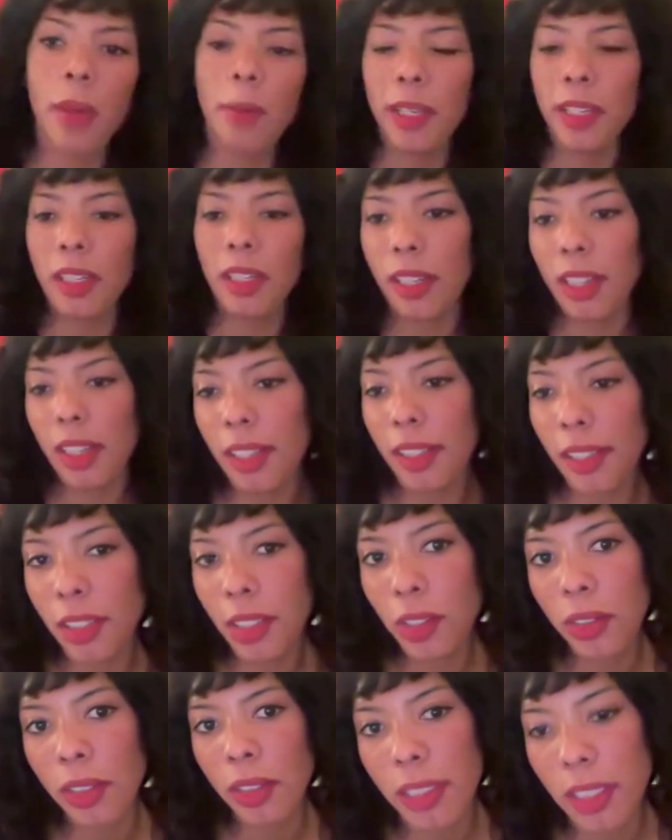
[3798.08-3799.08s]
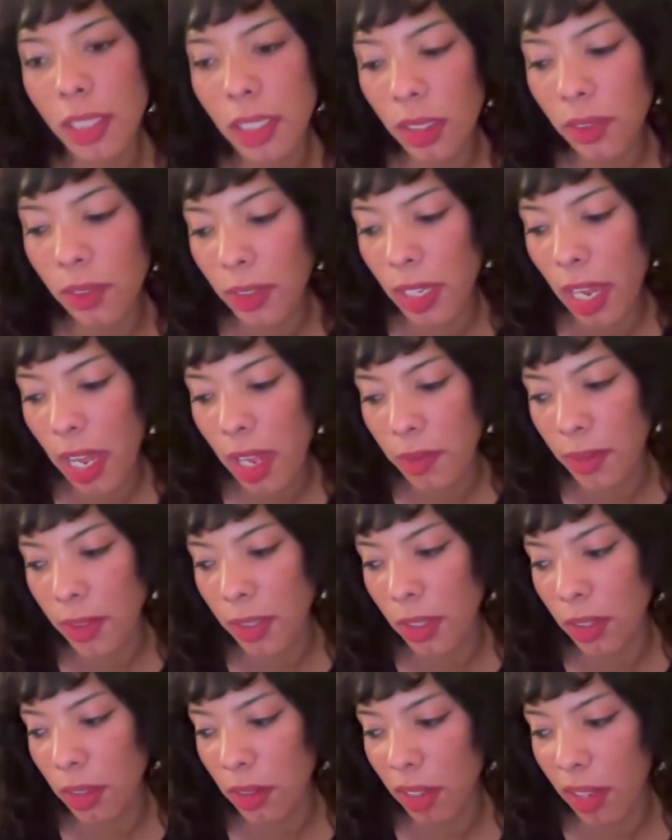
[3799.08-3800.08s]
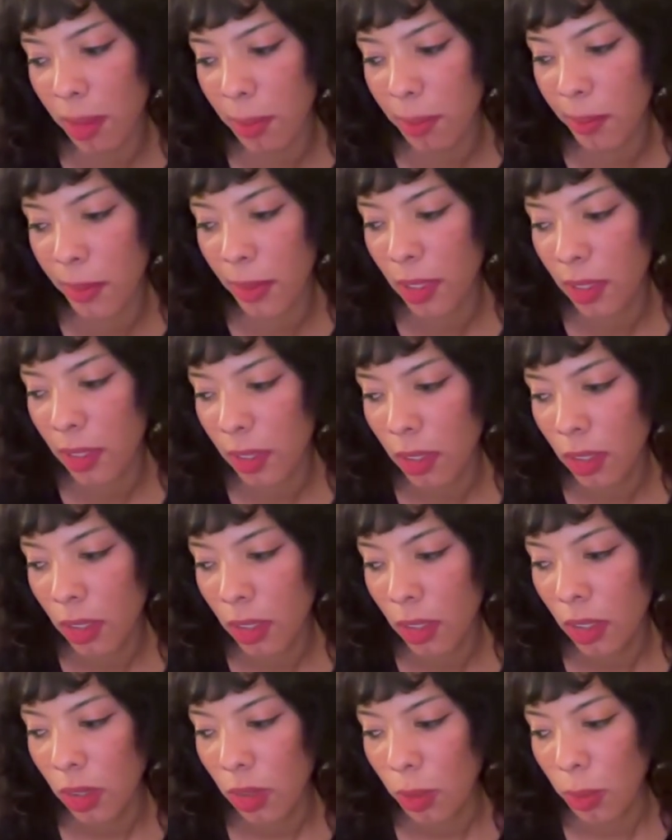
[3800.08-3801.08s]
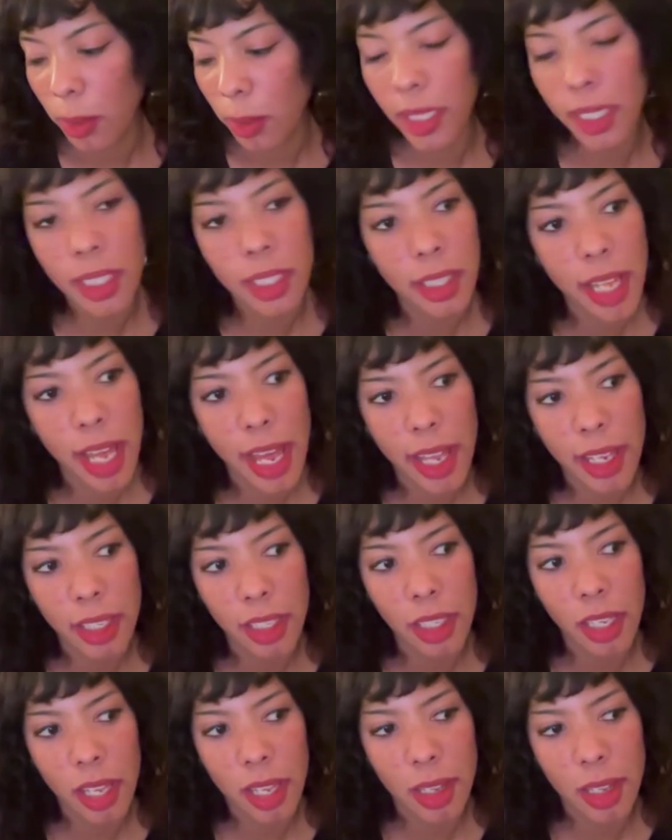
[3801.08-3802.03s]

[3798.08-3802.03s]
I mean it's interesting even having you read that